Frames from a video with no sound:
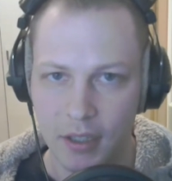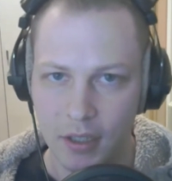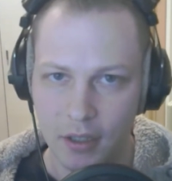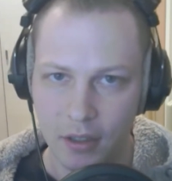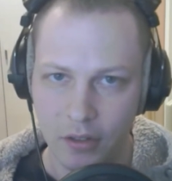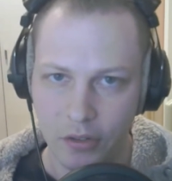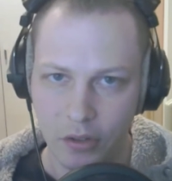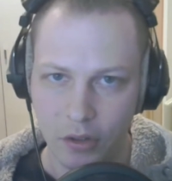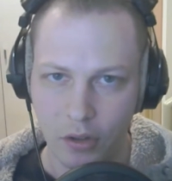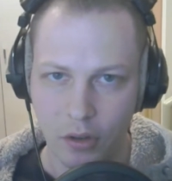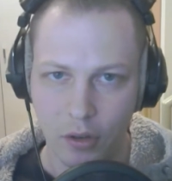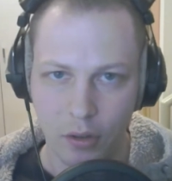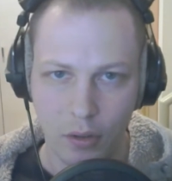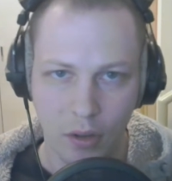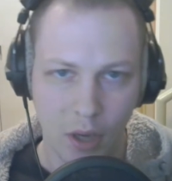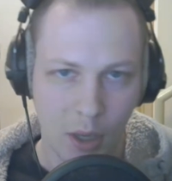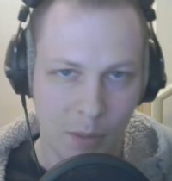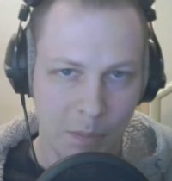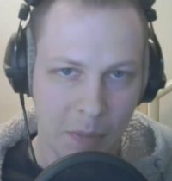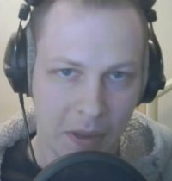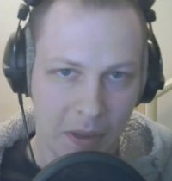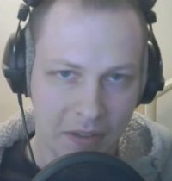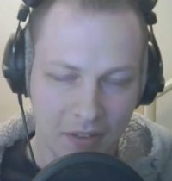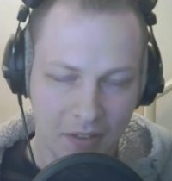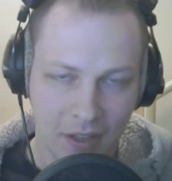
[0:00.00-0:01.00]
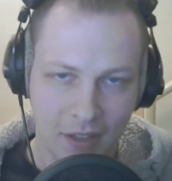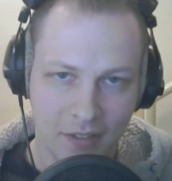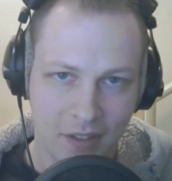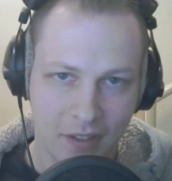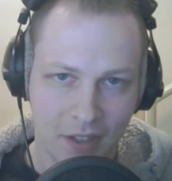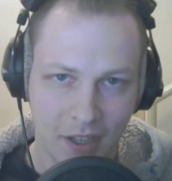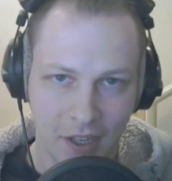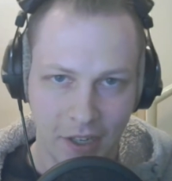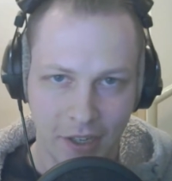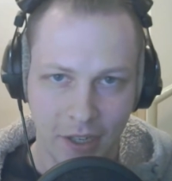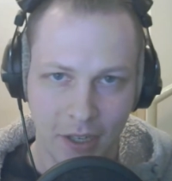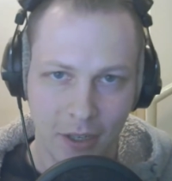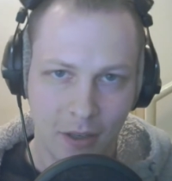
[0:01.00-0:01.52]
So our best case
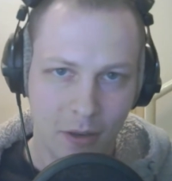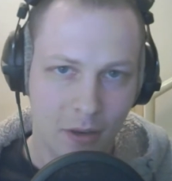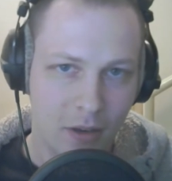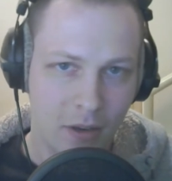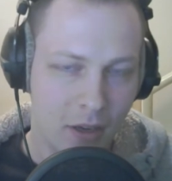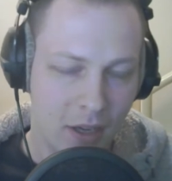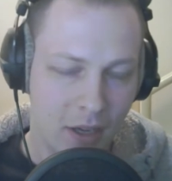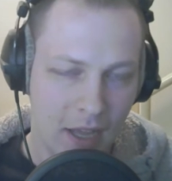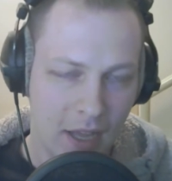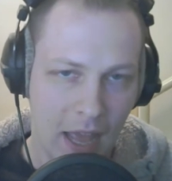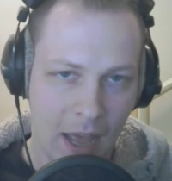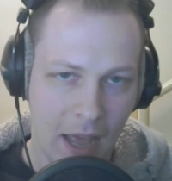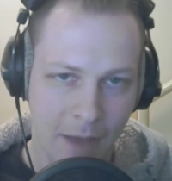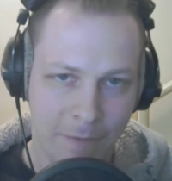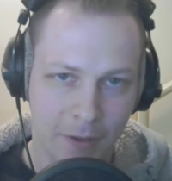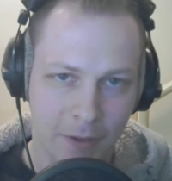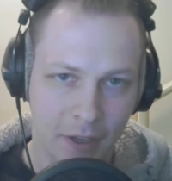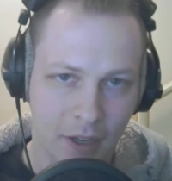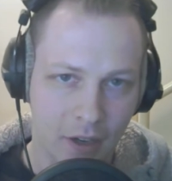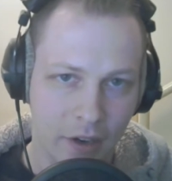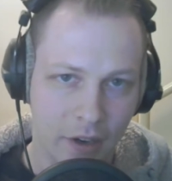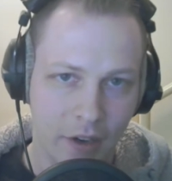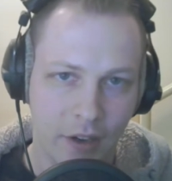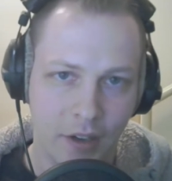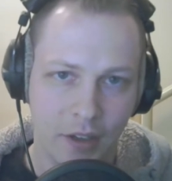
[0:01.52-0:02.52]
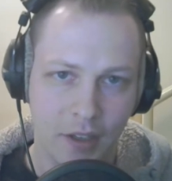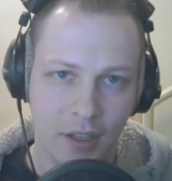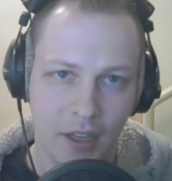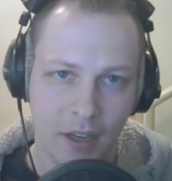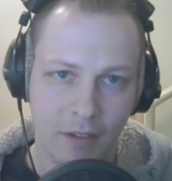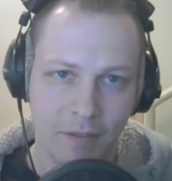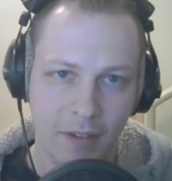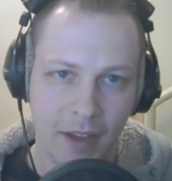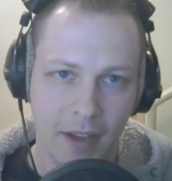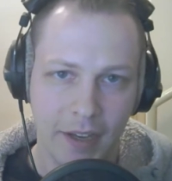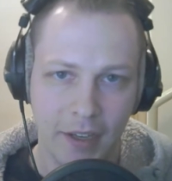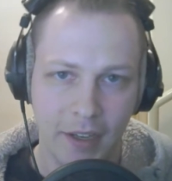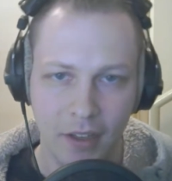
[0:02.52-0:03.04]
scenario, half a card
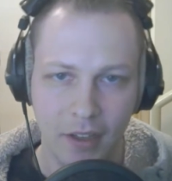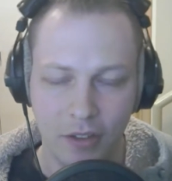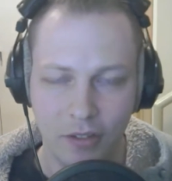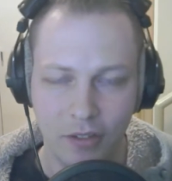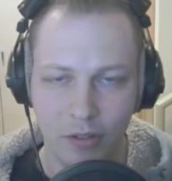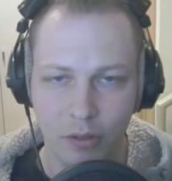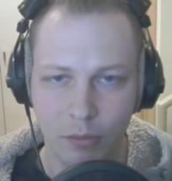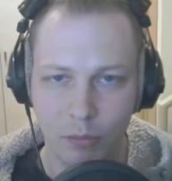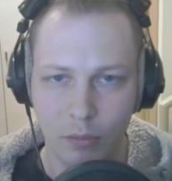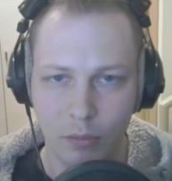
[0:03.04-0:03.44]
advantage.